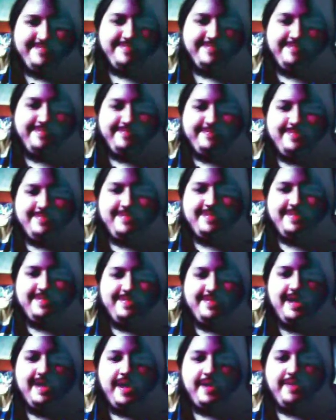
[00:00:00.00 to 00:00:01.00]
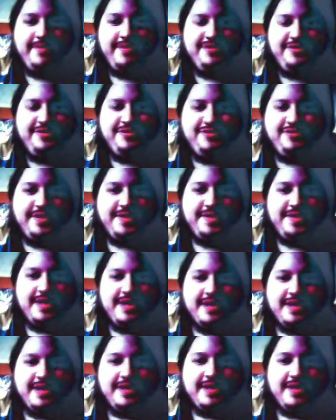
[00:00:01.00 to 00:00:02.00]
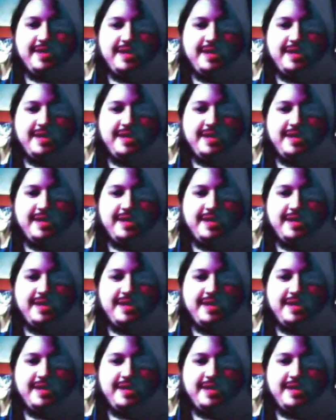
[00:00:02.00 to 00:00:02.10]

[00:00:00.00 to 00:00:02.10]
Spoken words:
I'm not really sure what to think. I mean,